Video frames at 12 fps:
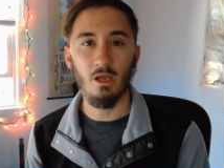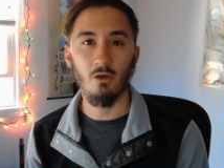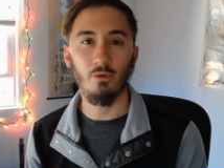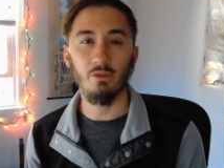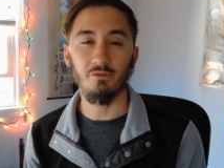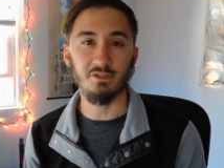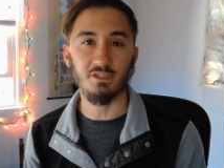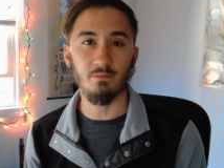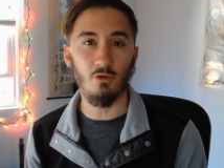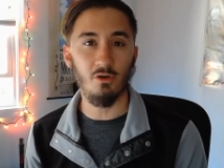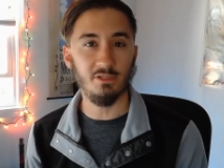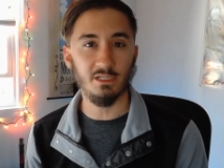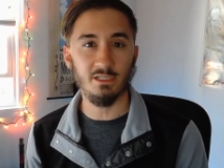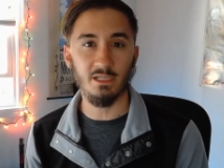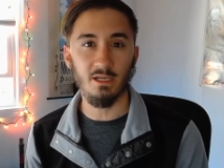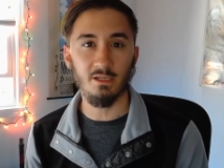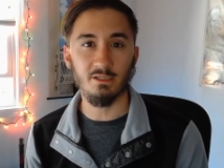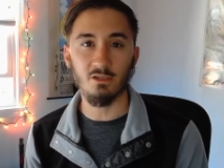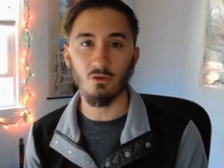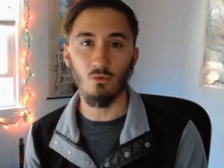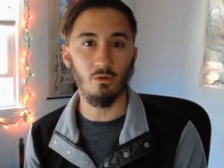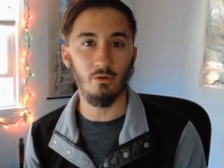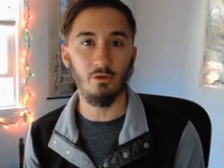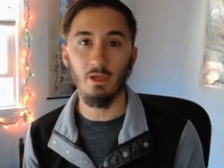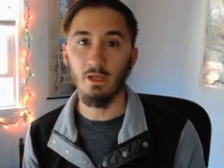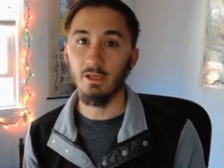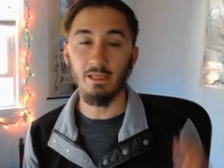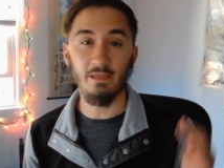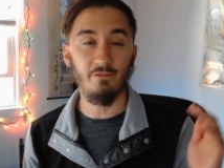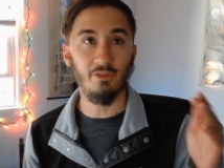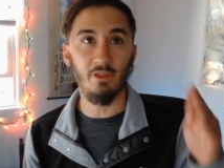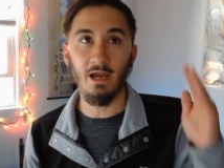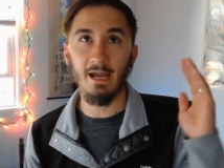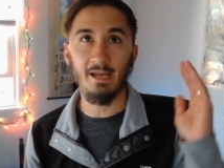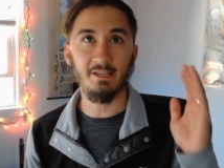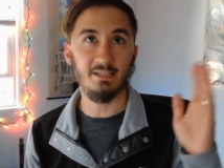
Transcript: whether it's small success or even the highest